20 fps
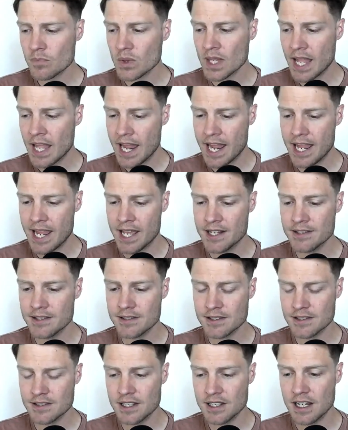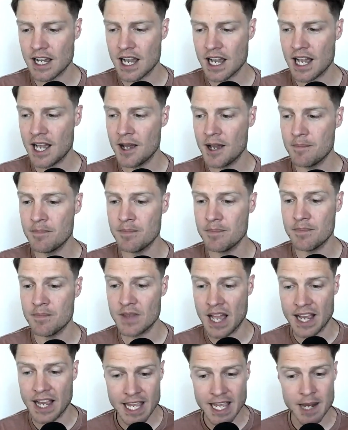And
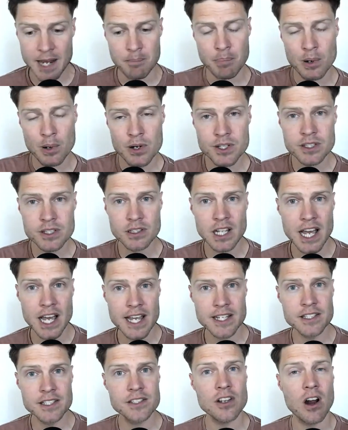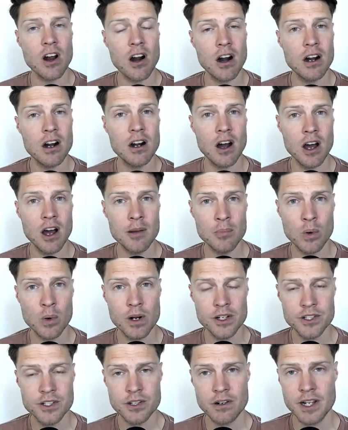again, personalized our onboarding
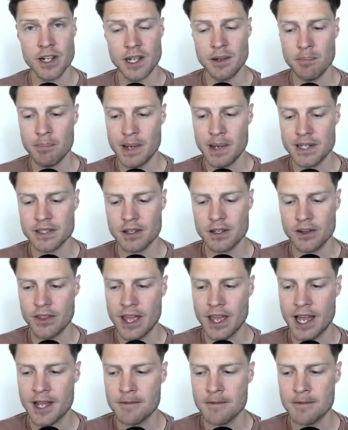journey based on that.